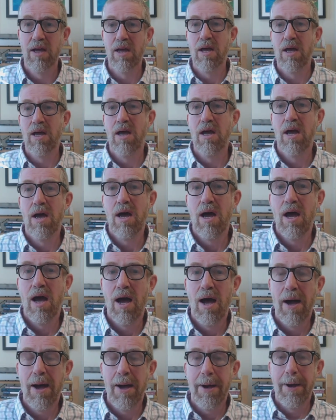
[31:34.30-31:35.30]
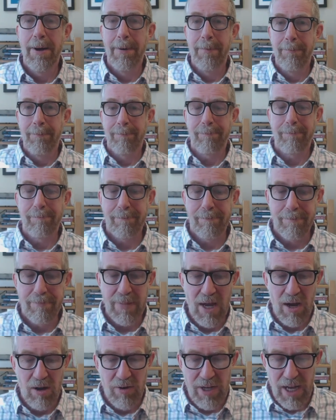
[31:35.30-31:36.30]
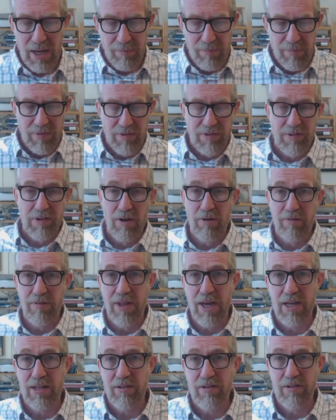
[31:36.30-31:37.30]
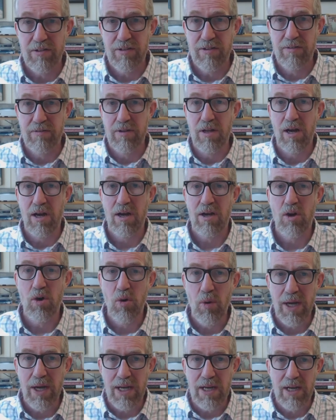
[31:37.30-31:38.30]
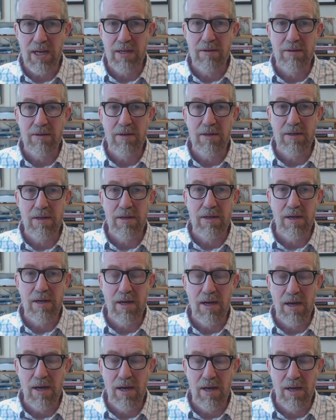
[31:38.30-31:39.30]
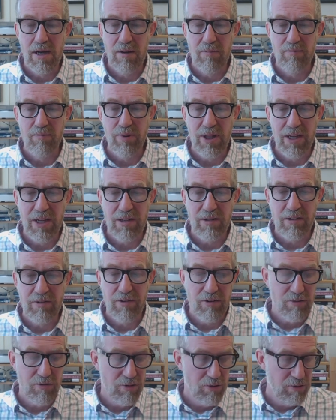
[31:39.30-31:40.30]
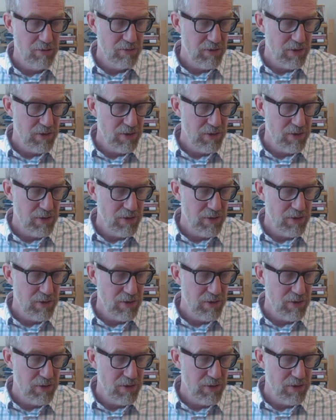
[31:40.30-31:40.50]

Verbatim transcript: Um, okay, so that's a quick uh, blitz through the